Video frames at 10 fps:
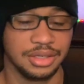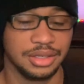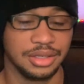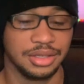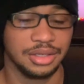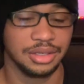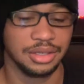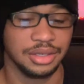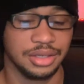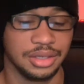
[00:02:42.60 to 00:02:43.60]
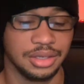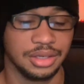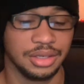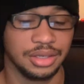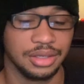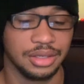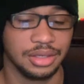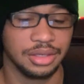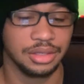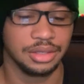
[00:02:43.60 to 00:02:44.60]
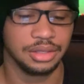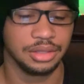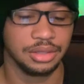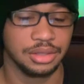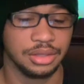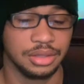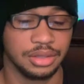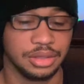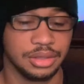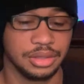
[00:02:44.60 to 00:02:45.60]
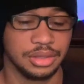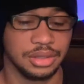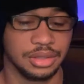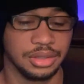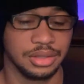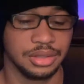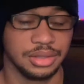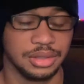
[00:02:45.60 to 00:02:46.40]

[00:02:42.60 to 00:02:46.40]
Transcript: [no speech]